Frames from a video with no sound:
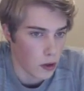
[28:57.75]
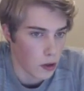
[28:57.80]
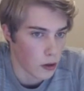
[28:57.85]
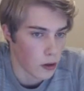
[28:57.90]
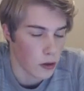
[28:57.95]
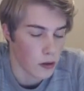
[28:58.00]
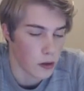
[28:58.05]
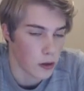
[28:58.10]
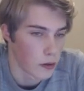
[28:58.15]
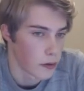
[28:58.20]

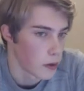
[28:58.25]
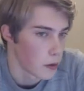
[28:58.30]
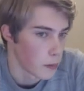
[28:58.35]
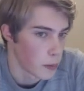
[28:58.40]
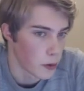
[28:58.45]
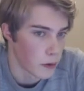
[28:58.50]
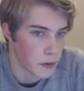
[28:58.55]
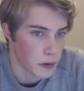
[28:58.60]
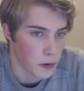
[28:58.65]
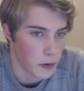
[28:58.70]
Or do we
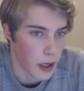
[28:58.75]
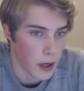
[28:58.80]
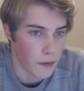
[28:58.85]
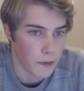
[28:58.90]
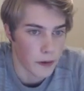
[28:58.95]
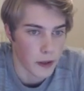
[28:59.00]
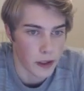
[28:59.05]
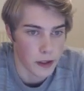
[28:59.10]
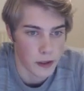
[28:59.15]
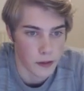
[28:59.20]
move to
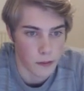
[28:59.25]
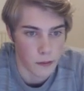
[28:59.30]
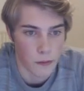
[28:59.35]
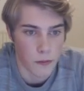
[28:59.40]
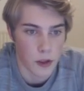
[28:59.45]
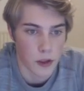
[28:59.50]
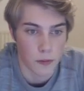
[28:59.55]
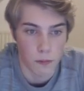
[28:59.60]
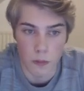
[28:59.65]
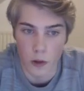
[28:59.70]
f8,
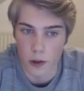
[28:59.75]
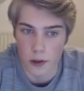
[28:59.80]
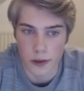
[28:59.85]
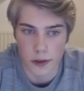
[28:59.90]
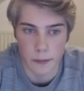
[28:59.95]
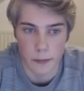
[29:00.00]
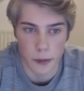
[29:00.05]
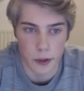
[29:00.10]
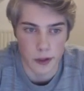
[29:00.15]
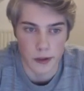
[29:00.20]
which blocks
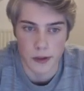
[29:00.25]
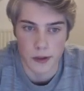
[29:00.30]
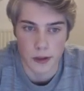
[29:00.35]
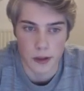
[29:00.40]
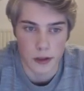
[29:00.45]
the pawn?